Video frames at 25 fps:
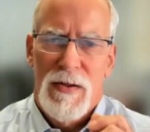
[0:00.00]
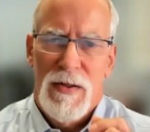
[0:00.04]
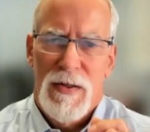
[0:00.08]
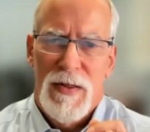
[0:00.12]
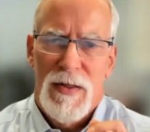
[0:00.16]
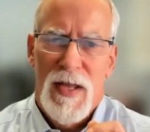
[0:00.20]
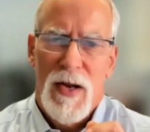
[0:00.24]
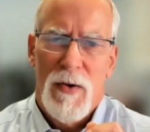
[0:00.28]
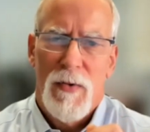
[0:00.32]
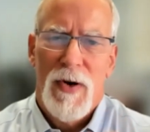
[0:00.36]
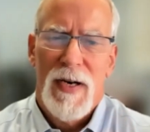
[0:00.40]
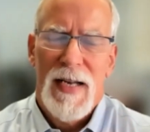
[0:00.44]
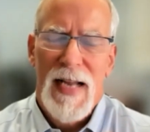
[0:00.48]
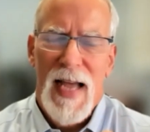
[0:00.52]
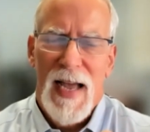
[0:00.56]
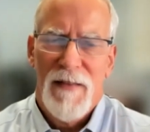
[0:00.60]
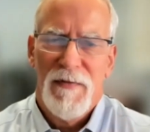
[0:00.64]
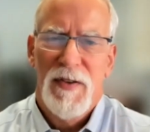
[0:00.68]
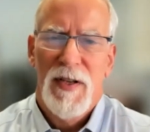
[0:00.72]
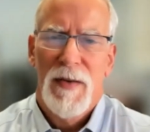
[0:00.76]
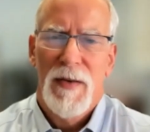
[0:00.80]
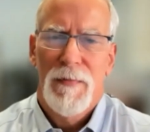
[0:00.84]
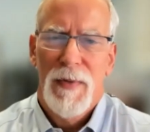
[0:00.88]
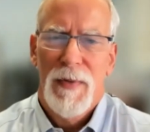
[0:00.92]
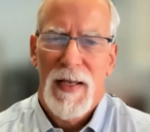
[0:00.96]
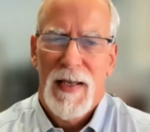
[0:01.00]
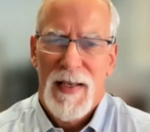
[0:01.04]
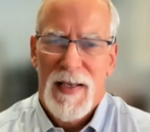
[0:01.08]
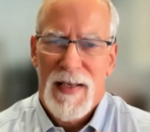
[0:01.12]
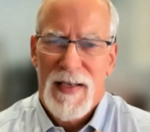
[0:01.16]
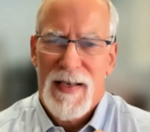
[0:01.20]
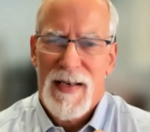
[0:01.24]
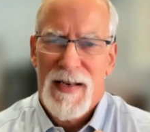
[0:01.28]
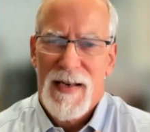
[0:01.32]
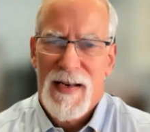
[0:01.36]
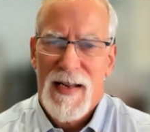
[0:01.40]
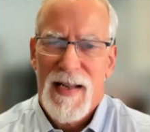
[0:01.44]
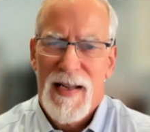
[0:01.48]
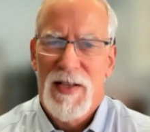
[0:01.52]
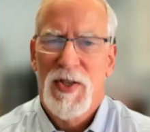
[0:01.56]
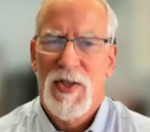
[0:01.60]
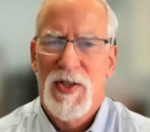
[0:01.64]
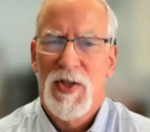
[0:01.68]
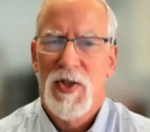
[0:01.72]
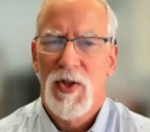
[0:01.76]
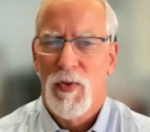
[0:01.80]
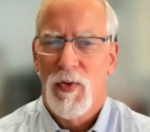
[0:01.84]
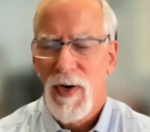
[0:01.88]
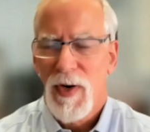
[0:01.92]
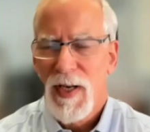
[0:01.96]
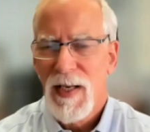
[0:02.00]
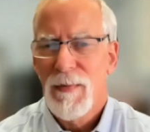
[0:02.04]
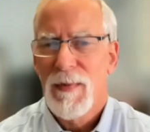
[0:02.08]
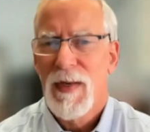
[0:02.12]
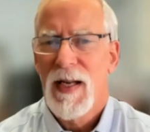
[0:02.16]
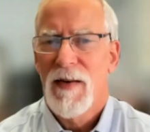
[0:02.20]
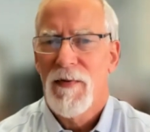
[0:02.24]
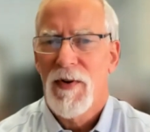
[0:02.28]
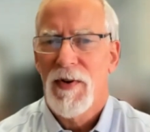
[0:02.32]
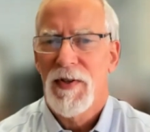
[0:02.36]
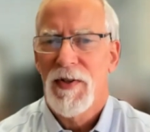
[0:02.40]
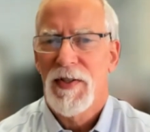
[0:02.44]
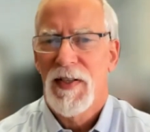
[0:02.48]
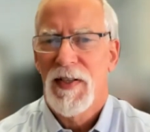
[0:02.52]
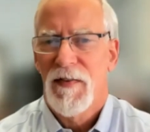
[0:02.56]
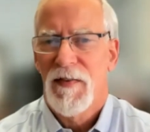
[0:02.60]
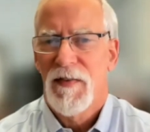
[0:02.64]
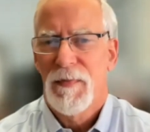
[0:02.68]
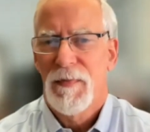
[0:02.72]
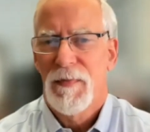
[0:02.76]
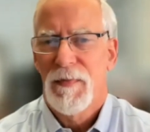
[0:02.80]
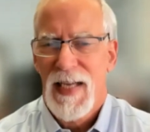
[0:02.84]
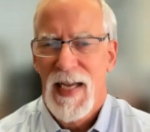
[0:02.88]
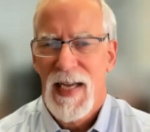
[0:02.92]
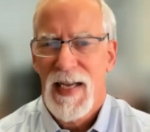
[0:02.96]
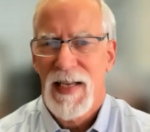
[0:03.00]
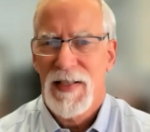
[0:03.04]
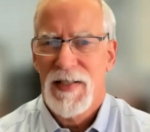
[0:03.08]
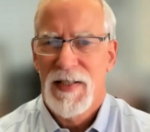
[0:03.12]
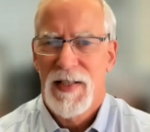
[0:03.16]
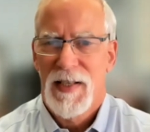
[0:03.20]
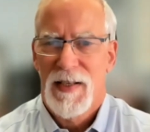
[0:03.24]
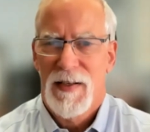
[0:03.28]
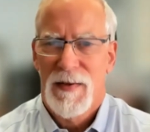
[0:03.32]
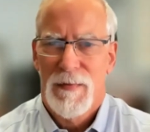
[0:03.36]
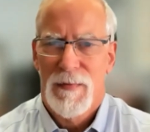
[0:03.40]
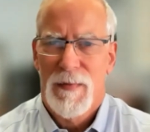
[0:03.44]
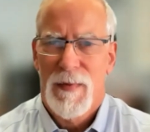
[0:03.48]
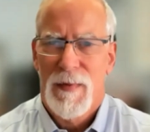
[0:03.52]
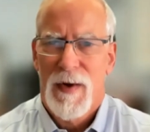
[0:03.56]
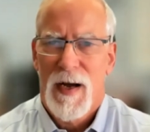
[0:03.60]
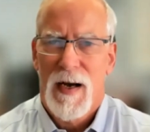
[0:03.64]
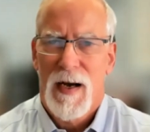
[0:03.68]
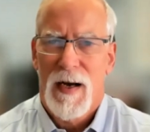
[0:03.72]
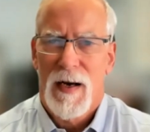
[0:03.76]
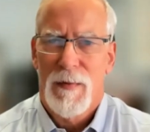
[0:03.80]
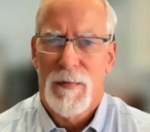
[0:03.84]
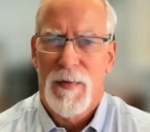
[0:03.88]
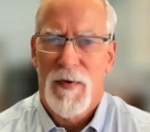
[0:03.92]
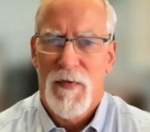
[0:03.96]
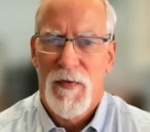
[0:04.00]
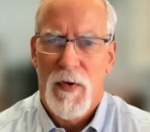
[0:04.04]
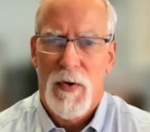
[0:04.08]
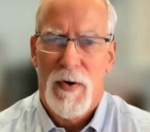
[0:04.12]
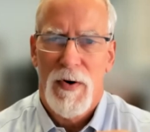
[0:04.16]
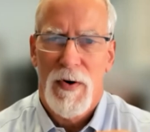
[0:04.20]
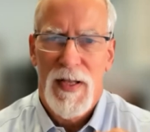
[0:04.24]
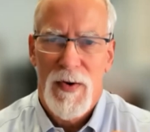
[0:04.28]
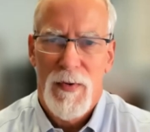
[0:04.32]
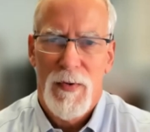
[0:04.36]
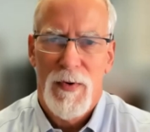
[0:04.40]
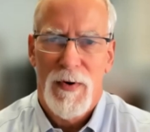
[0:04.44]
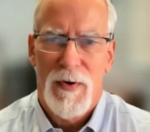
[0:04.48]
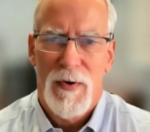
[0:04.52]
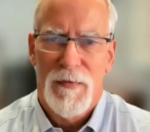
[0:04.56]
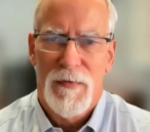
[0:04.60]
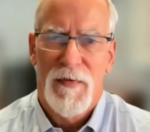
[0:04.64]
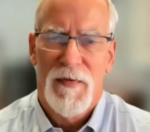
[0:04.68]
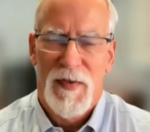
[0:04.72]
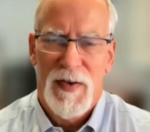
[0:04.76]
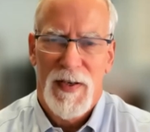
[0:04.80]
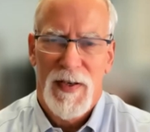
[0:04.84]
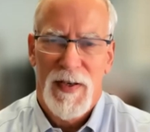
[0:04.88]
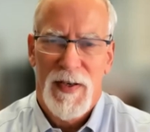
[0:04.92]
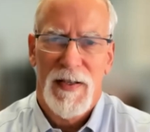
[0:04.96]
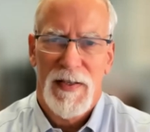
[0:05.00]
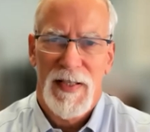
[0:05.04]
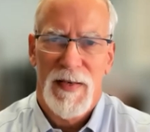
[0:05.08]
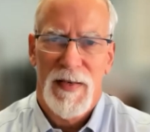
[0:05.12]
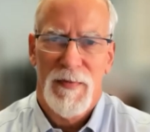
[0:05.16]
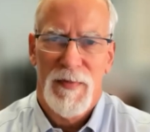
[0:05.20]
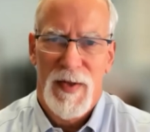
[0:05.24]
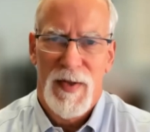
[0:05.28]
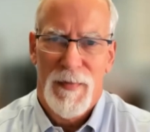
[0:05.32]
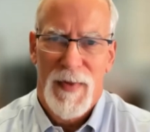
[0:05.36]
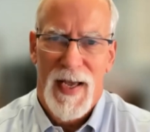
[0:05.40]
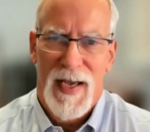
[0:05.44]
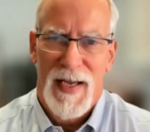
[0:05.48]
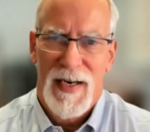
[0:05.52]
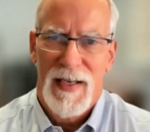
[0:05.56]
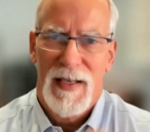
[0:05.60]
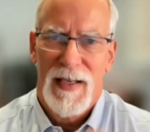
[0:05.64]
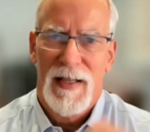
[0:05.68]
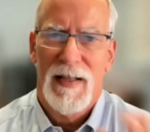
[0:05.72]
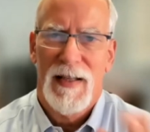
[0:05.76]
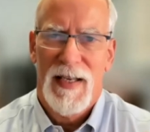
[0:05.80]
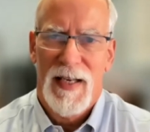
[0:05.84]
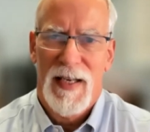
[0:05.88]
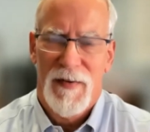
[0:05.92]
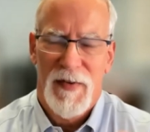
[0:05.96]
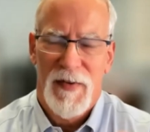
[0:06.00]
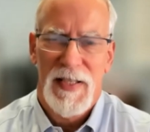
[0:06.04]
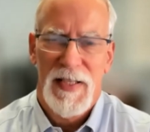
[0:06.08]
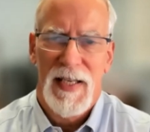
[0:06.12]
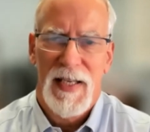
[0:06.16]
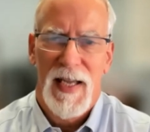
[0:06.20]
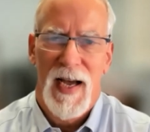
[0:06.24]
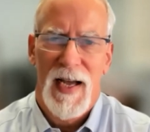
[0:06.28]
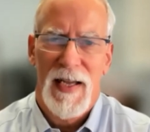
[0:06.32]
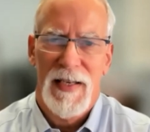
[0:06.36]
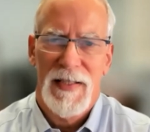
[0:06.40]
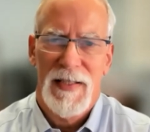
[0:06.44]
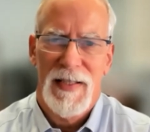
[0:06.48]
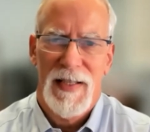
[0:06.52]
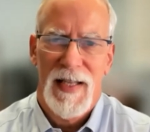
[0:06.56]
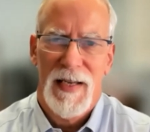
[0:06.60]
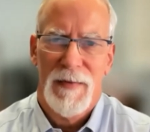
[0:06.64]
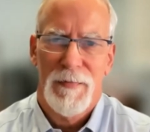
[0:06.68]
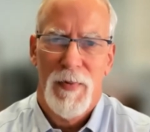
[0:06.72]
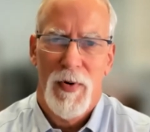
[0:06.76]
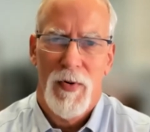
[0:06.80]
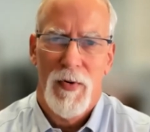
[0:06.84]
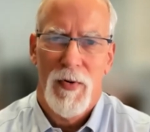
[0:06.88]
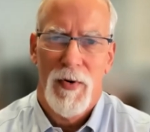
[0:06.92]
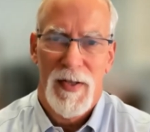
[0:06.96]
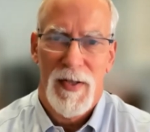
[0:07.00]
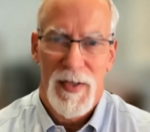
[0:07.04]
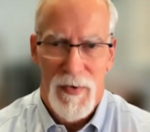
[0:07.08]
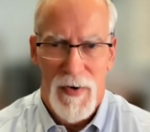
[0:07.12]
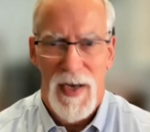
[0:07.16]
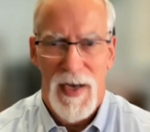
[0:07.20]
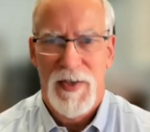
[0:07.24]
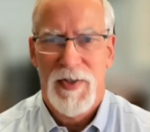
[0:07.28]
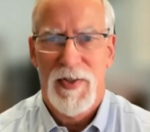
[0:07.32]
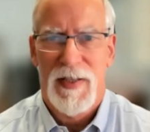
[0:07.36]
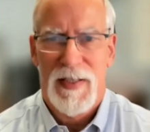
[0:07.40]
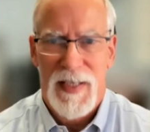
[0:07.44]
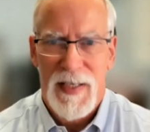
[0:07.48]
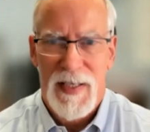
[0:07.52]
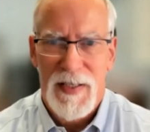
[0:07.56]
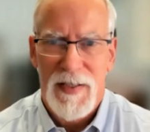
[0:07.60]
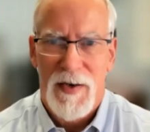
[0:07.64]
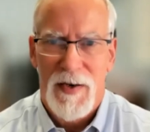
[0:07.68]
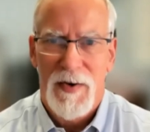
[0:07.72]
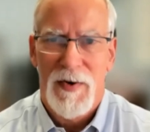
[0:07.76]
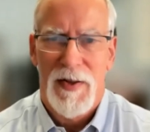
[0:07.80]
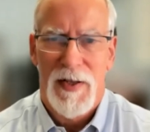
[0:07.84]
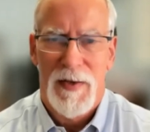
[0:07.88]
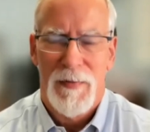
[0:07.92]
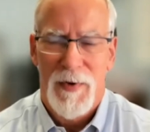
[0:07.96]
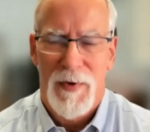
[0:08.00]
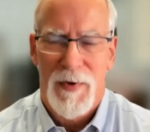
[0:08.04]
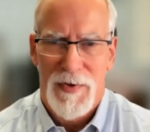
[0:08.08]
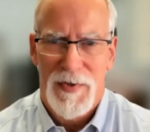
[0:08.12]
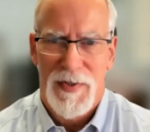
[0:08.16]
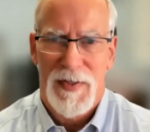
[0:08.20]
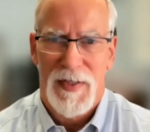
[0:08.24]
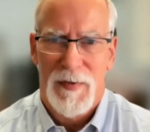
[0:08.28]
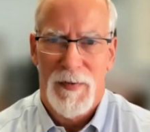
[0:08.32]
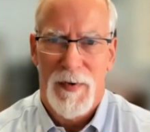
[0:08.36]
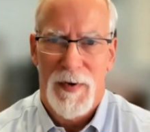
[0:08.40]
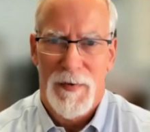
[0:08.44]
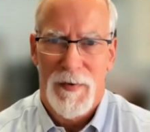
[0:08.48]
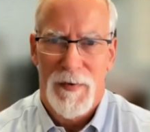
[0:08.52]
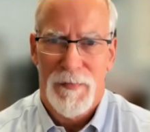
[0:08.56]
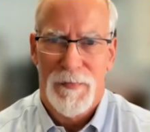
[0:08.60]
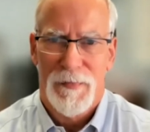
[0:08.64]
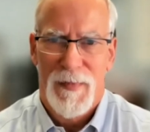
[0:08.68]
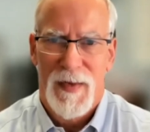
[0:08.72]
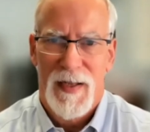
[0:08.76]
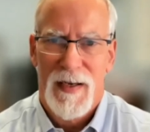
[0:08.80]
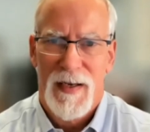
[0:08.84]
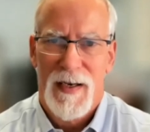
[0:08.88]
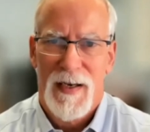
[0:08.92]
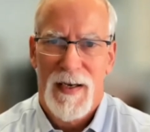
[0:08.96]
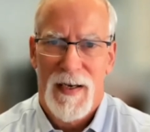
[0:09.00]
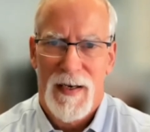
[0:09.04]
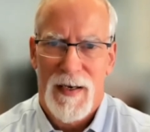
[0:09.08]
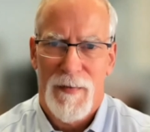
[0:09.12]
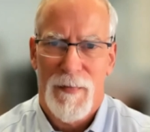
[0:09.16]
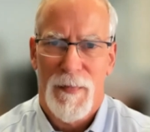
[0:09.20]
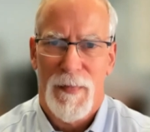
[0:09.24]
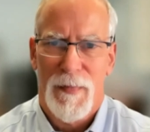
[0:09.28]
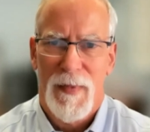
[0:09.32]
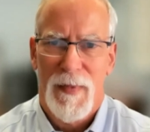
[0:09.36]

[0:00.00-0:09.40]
there would have to be extreme levels of potassium uh, before you will feel it symptomatically. And if it's gotten to that point, you actually need to go to the emergency room. Um,